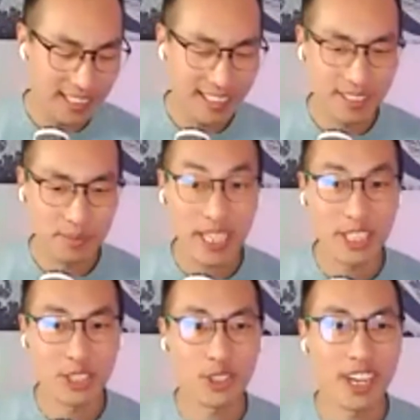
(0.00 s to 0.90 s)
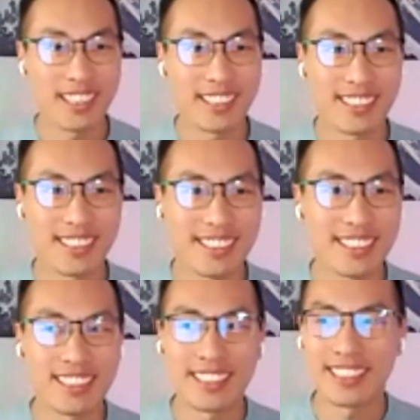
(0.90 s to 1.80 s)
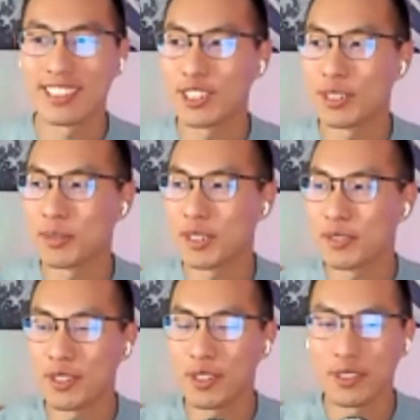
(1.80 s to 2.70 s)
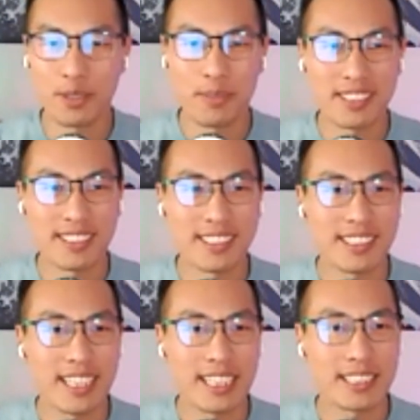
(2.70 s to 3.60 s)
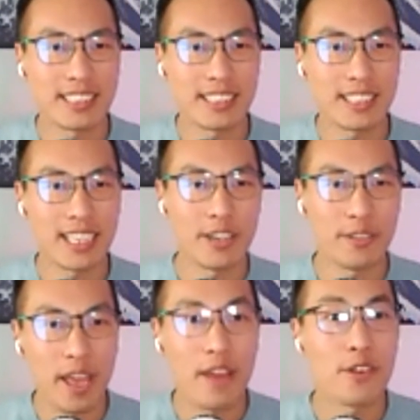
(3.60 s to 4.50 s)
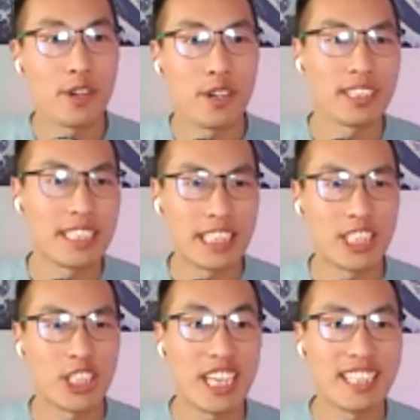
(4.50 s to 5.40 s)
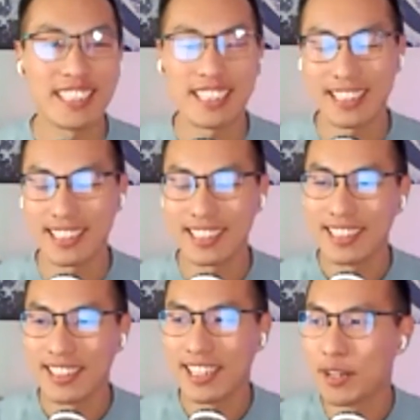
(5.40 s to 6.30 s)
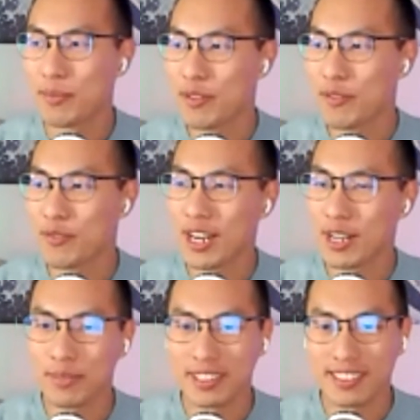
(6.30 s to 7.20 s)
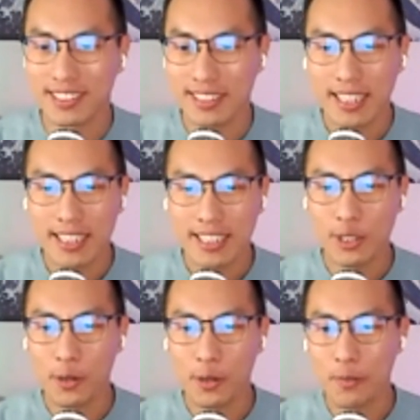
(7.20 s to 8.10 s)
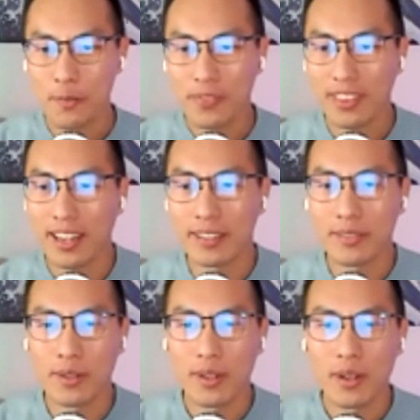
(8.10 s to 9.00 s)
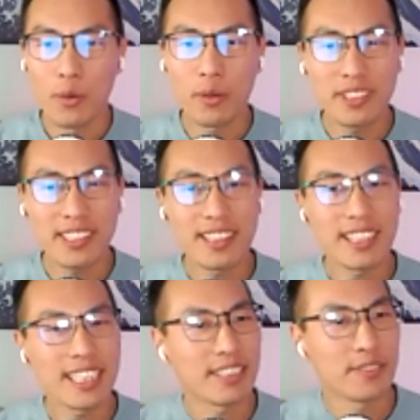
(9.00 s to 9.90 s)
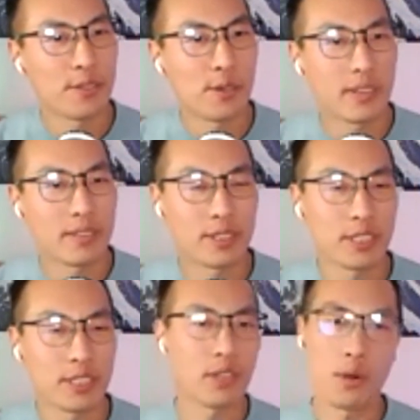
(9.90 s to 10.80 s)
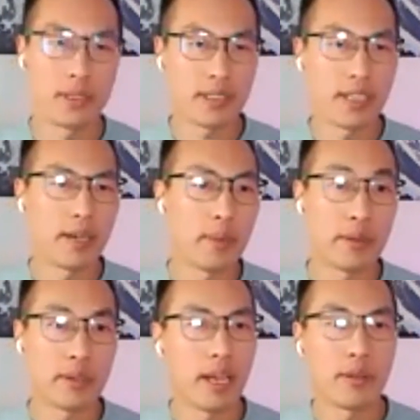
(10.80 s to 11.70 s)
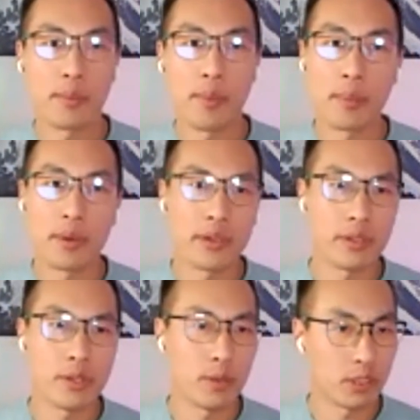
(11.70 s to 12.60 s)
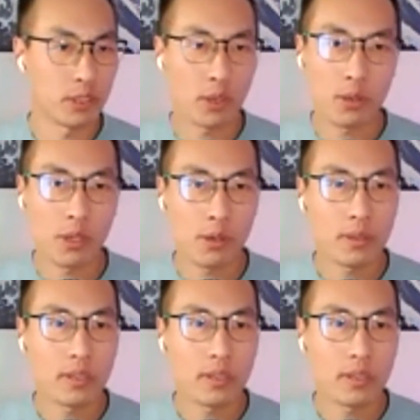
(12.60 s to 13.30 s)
making strides in terms of growing your business and kind of ever changing environment. So, uh, what was it like for you going? I remember you going solo,